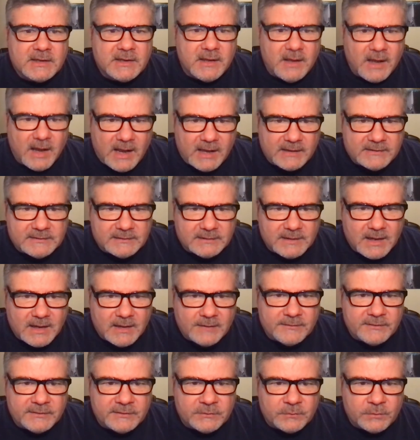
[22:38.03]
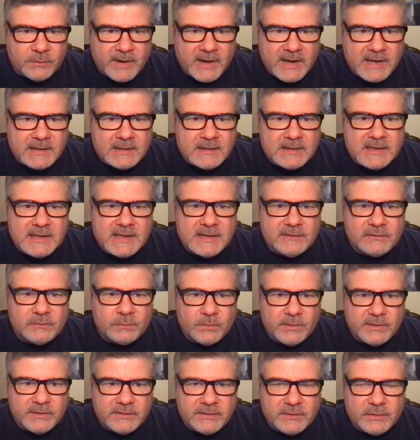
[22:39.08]
God's love is great. He's
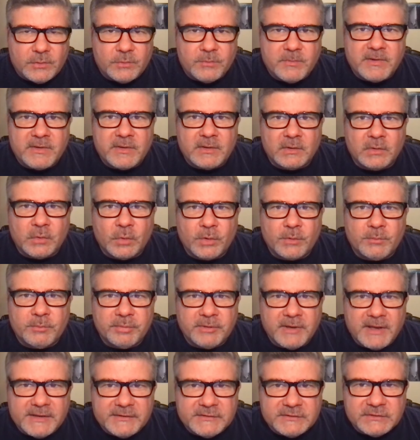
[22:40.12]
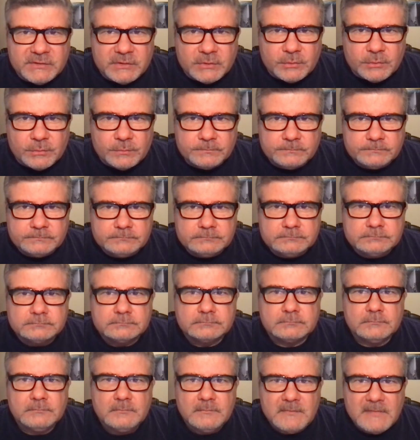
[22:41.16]
with you. May the Lord bless you
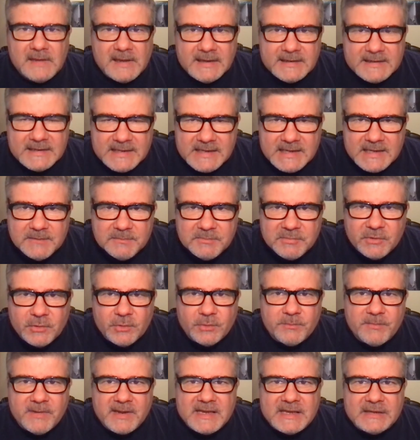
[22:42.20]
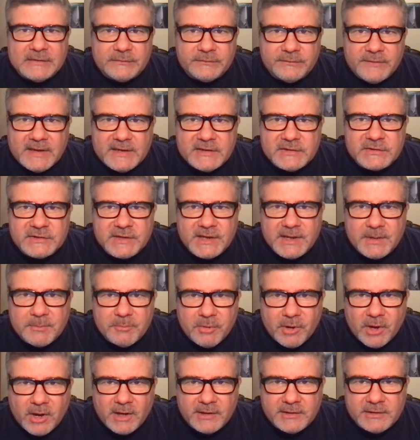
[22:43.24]
and keep you and make his face shine
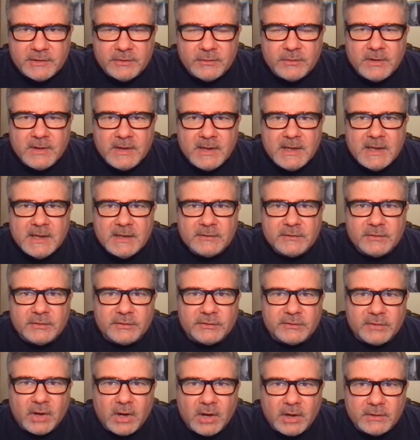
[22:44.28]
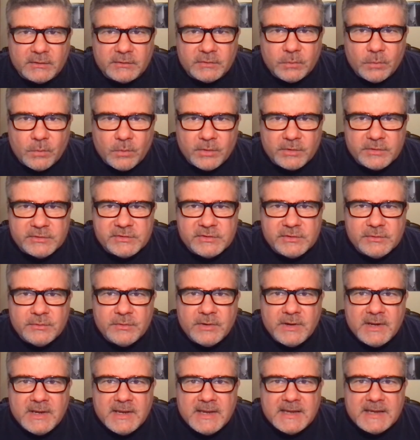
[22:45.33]
upon you, turn his heart towards you,
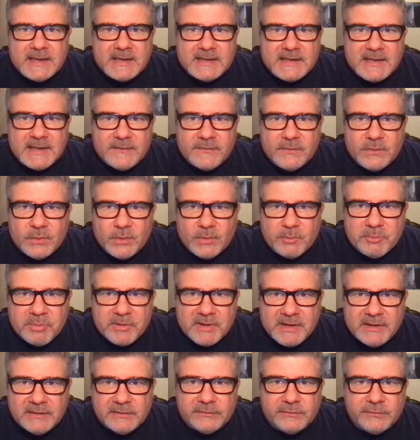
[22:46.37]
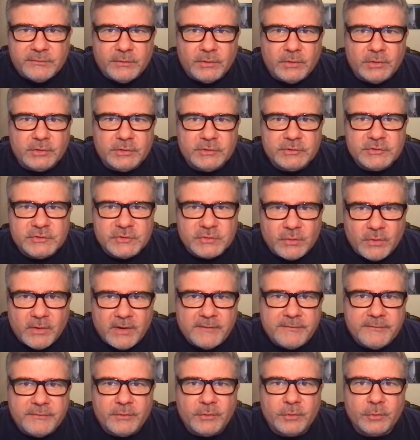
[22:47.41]
and give you a peaceful,
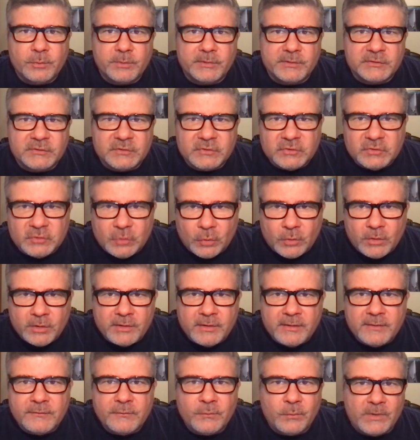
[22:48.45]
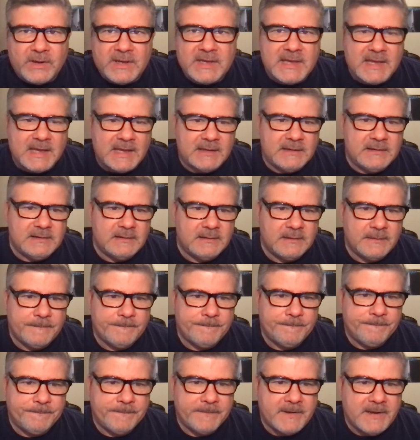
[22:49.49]
joyful, restorative weekend.
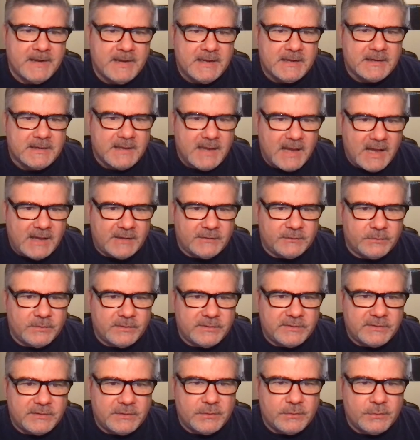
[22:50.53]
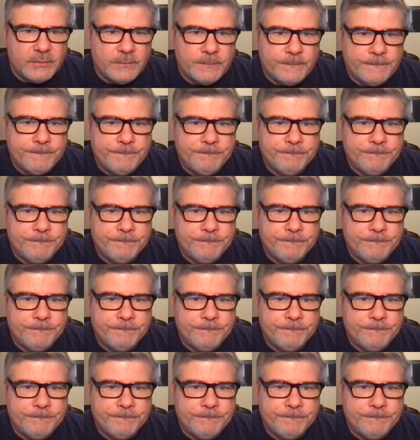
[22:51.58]
God is with you.